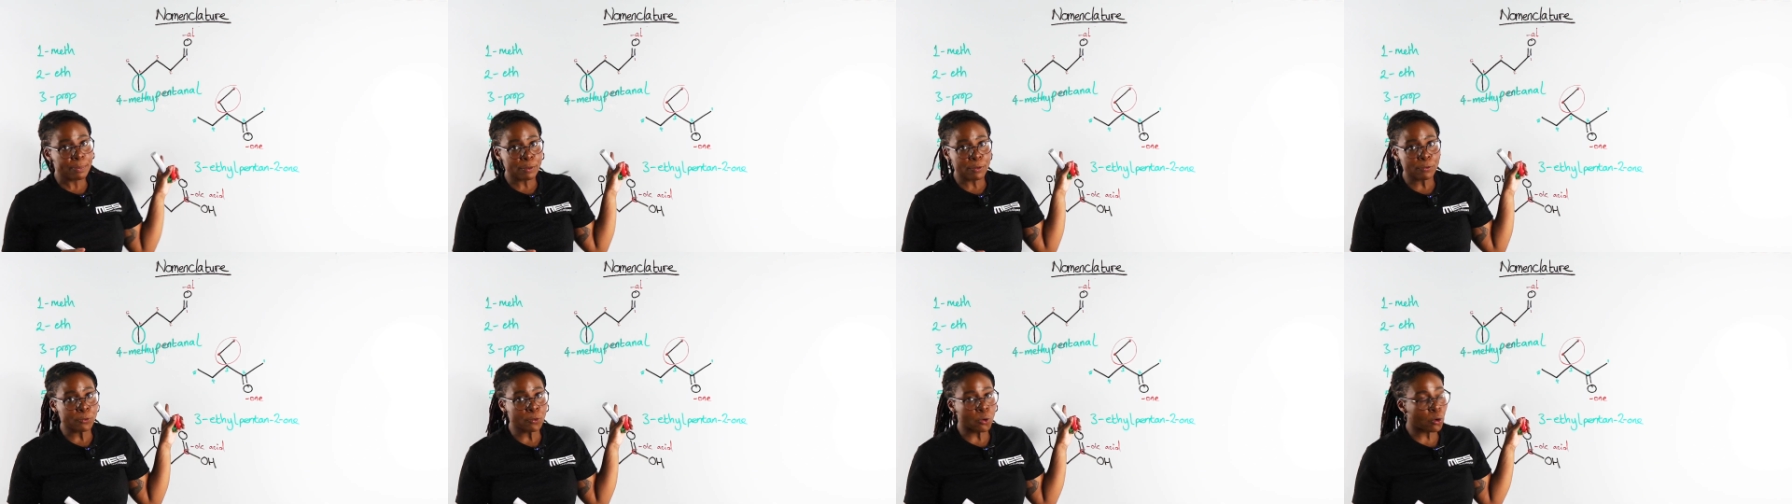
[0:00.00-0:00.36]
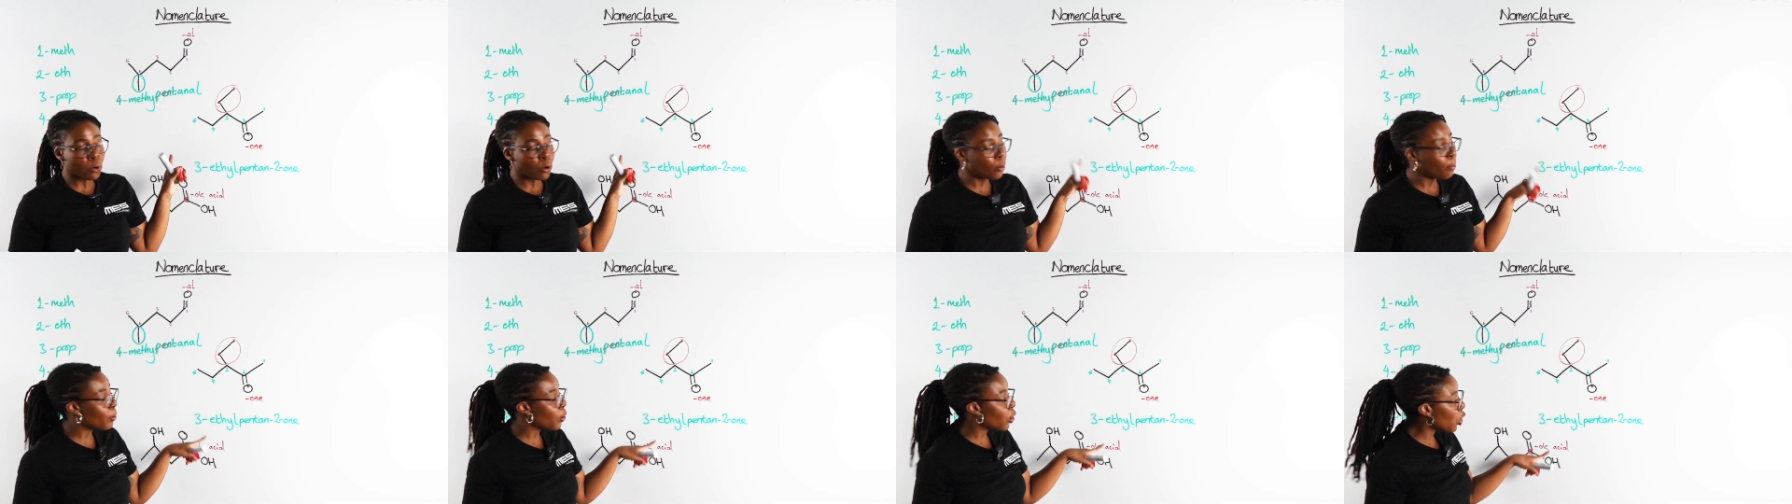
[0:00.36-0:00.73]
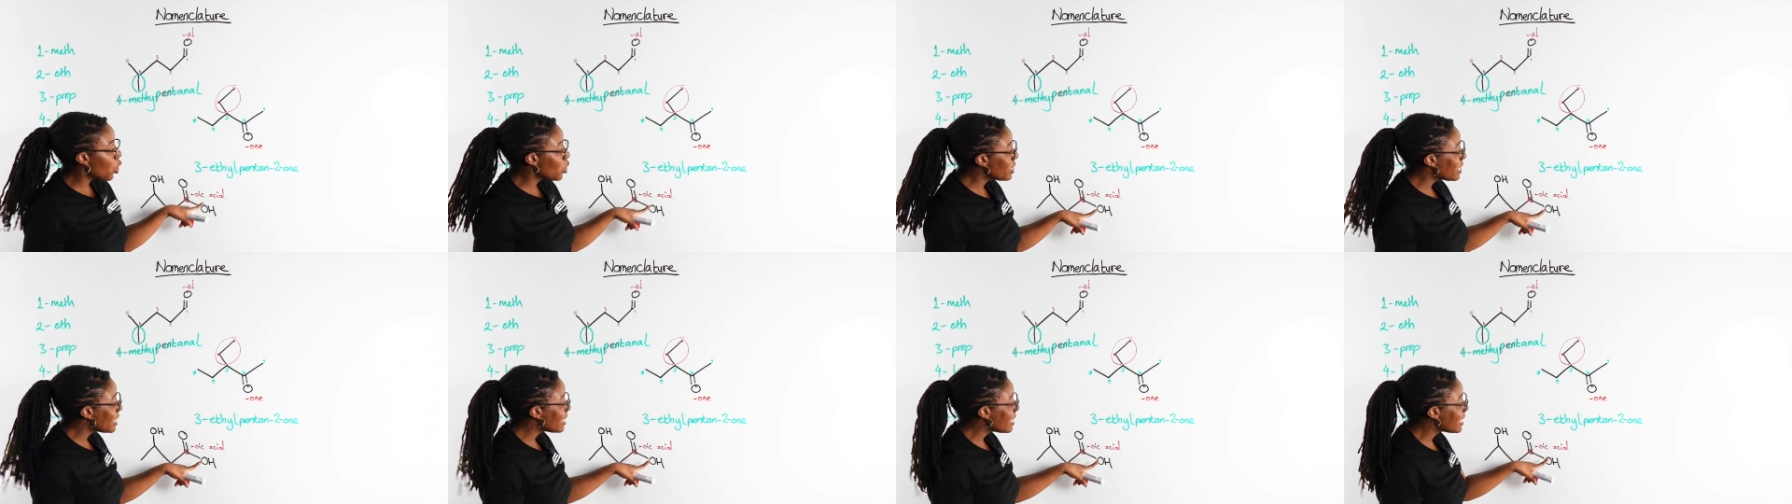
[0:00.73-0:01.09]
before,
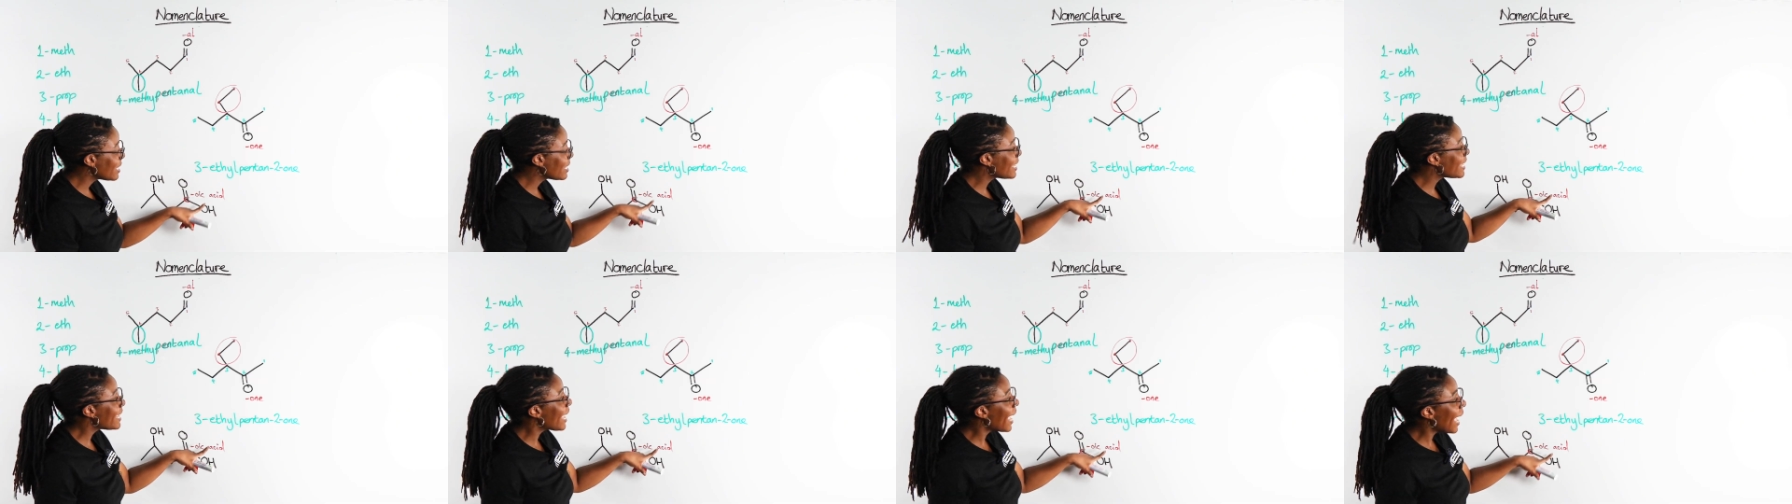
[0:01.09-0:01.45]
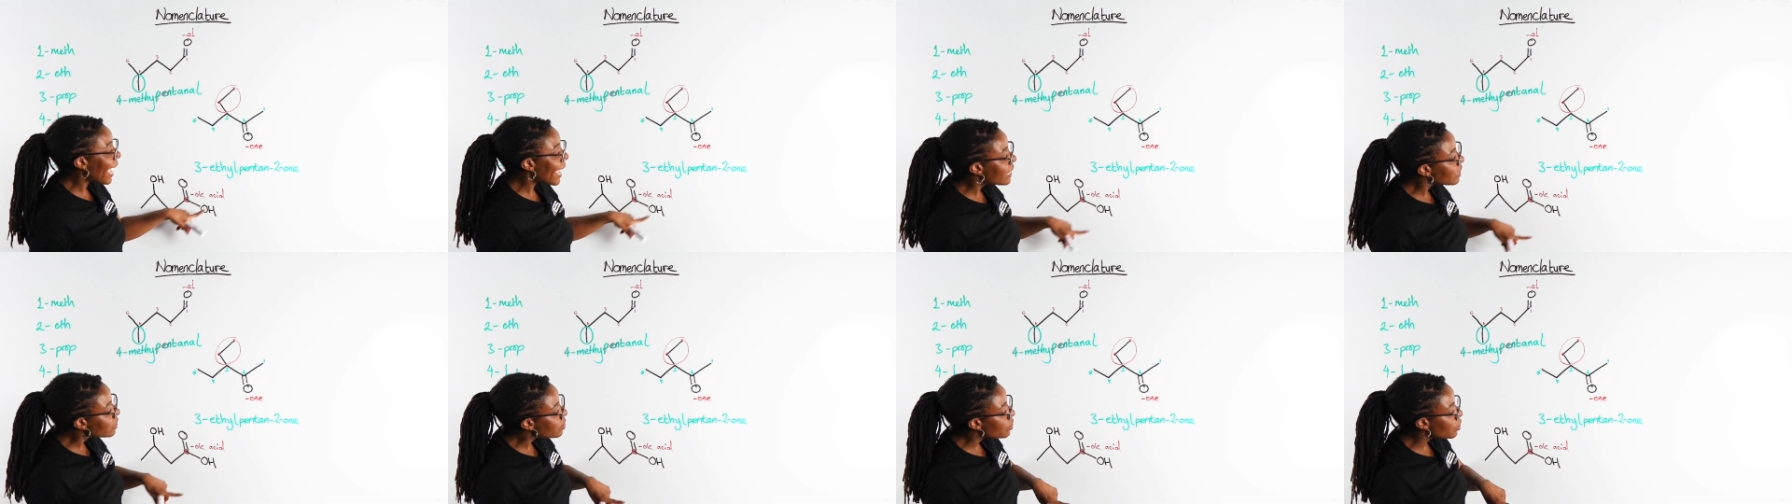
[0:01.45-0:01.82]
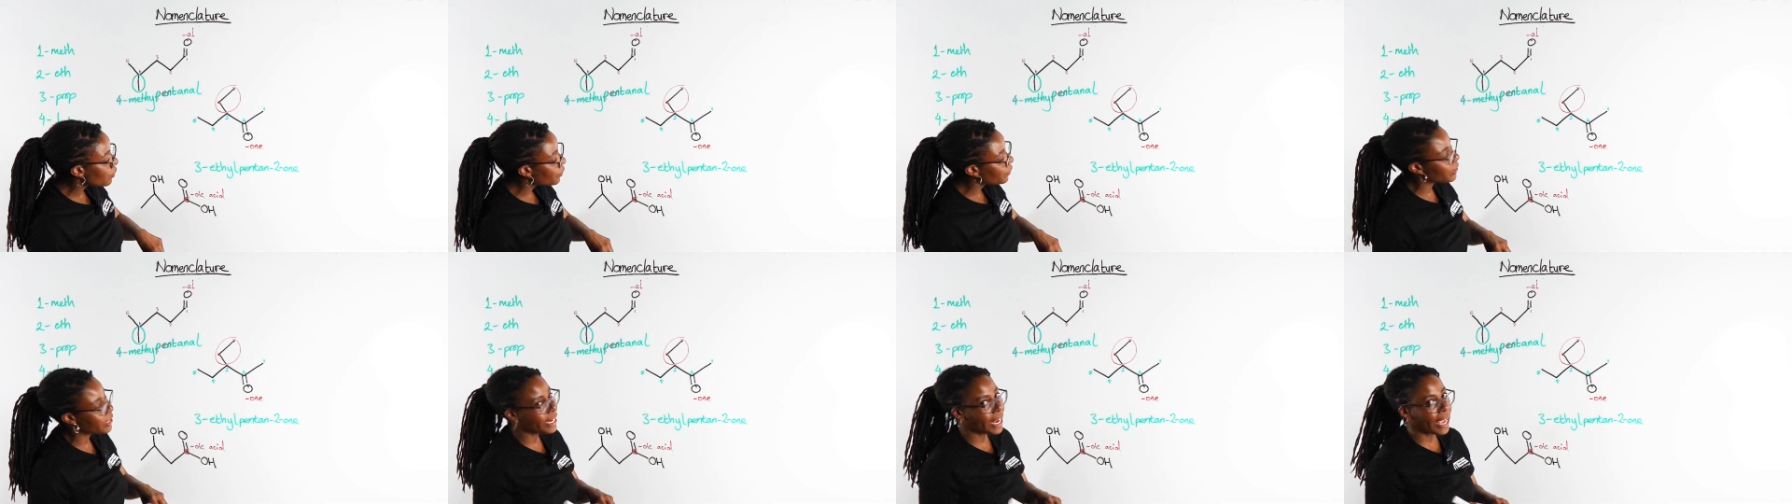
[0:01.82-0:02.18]
because this is the end
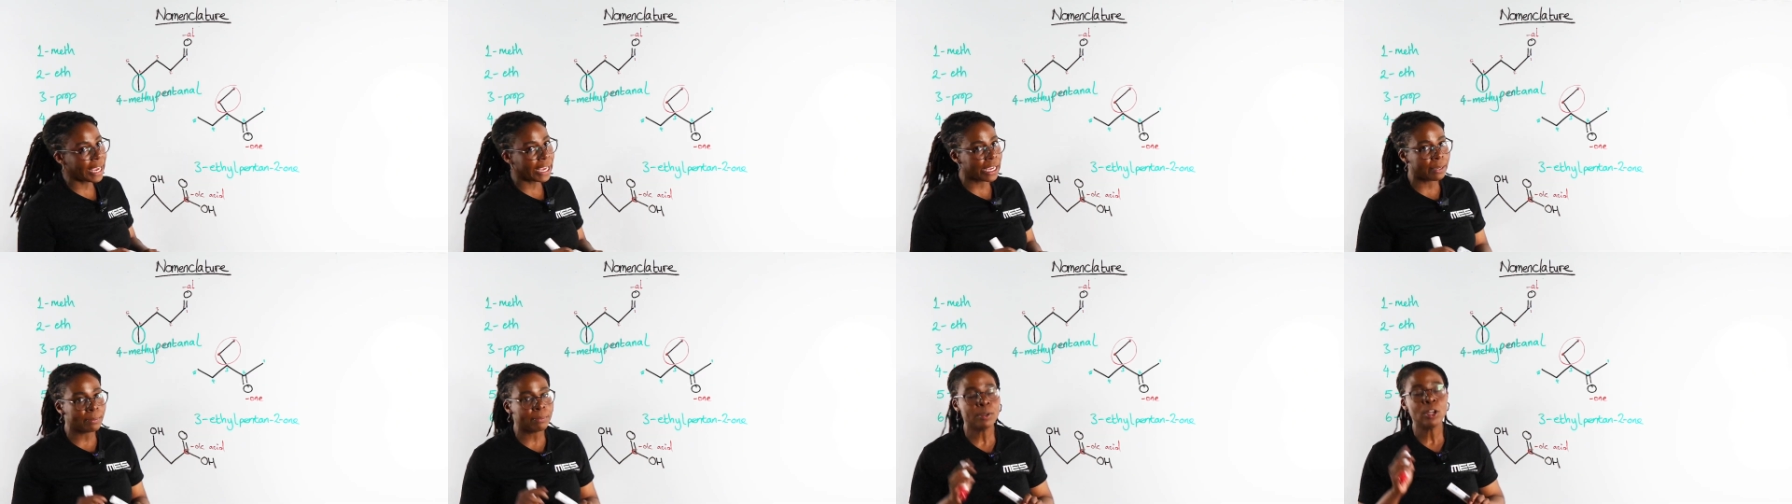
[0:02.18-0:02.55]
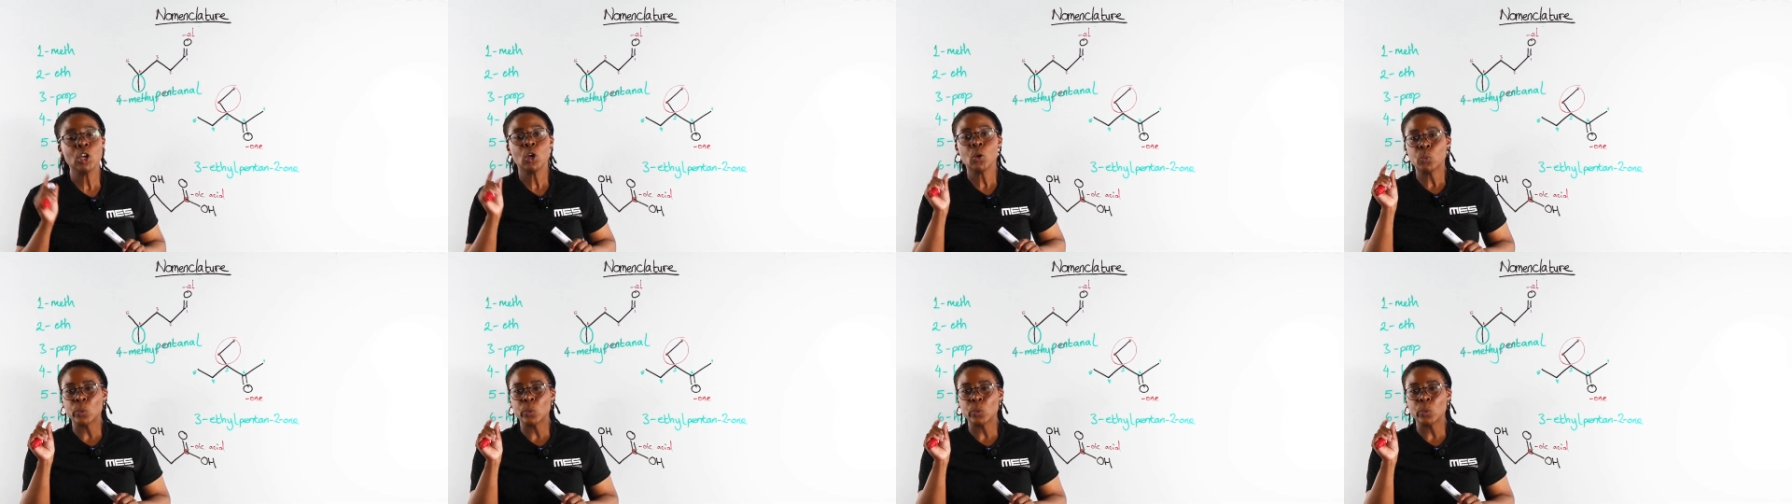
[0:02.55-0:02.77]
of the name,